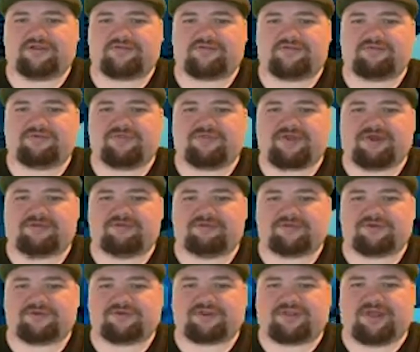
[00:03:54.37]
see what that would
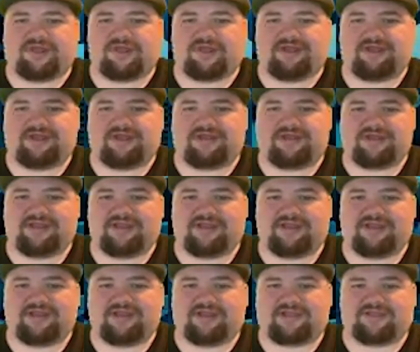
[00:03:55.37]
look like
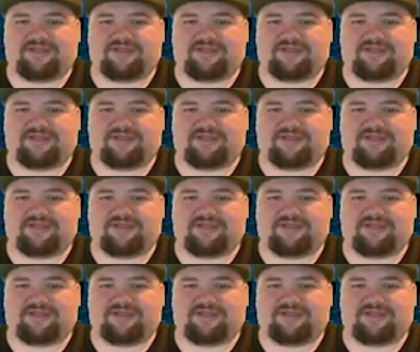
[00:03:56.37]
in